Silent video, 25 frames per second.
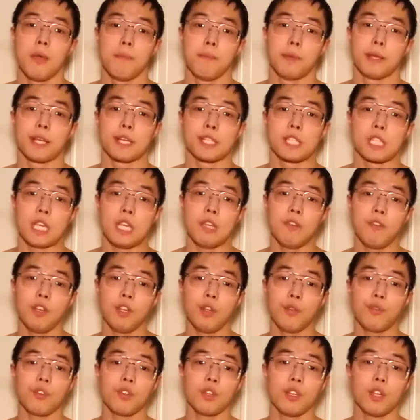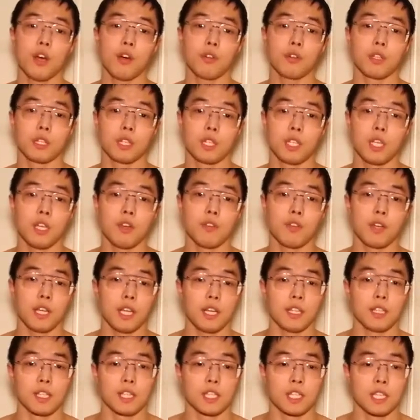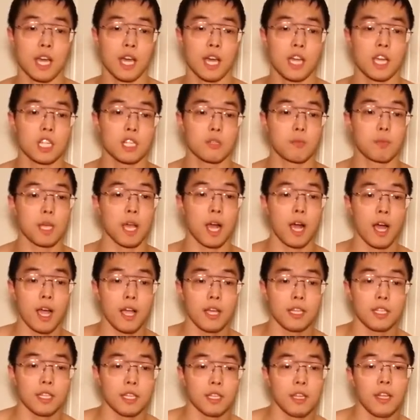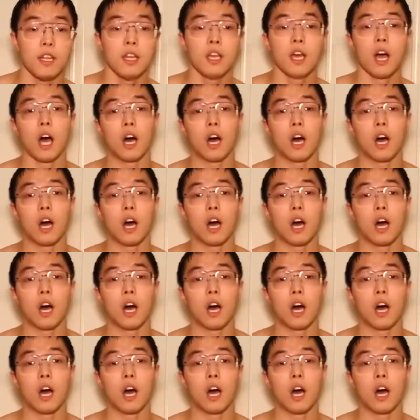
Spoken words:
because even if you know the theory and the science behind it,